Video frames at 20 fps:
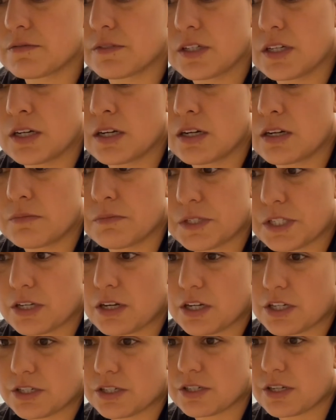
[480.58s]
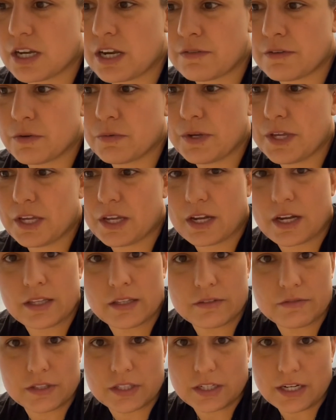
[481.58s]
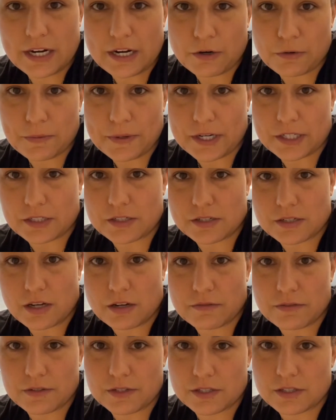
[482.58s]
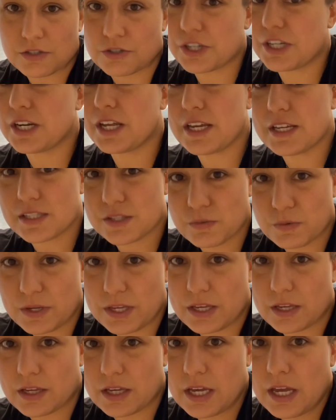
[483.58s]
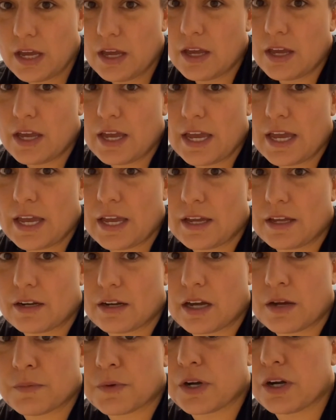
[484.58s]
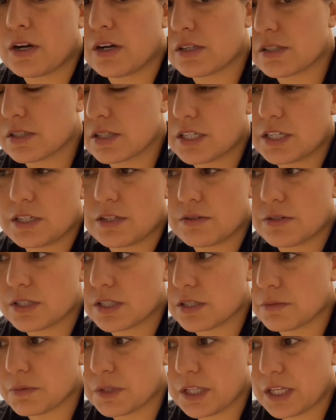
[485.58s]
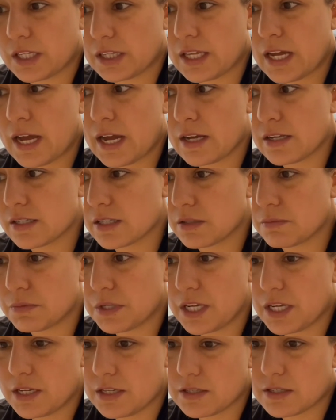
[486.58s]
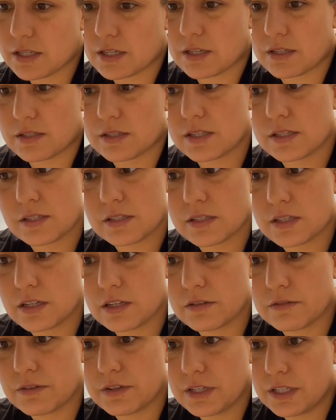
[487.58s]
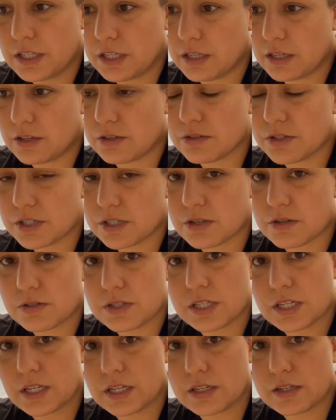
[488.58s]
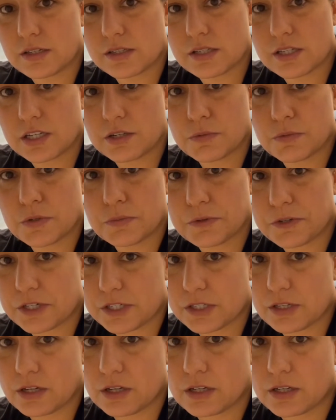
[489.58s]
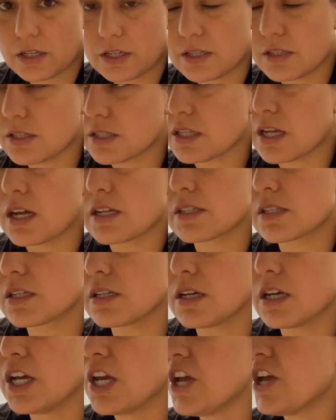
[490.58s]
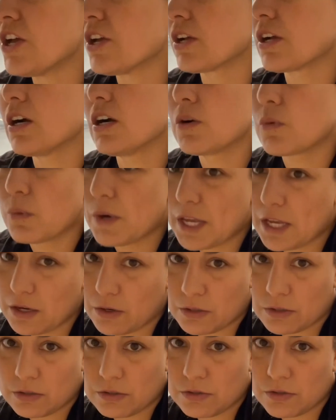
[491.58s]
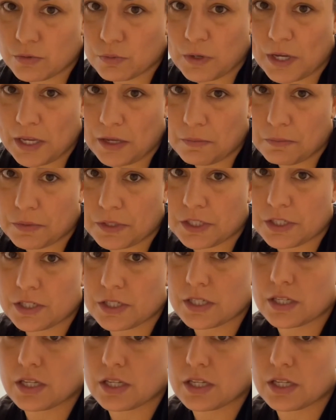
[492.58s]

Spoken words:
a massage every week. I live in the chiropractor's office 3 days a week, and I'm constantly doing something like that. Some days it consists of, just go sitting in a steam room or a sauna, and it's not to cut weight or lose weight, but just to